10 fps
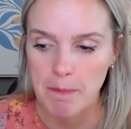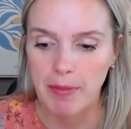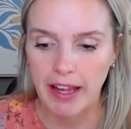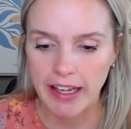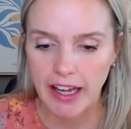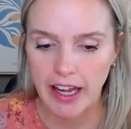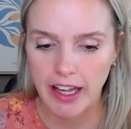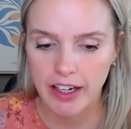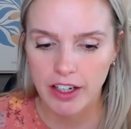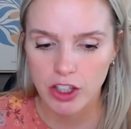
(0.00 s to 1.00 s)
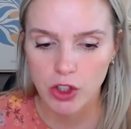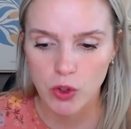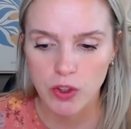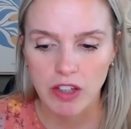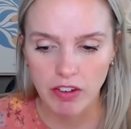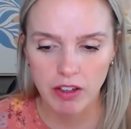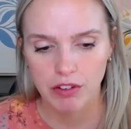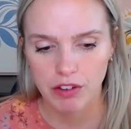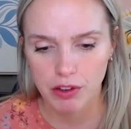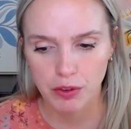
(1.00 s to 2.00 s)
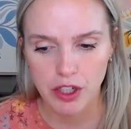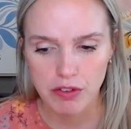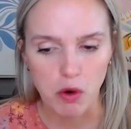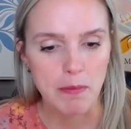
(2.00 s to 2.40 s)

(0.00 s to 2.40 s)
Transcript: And you give it 3-4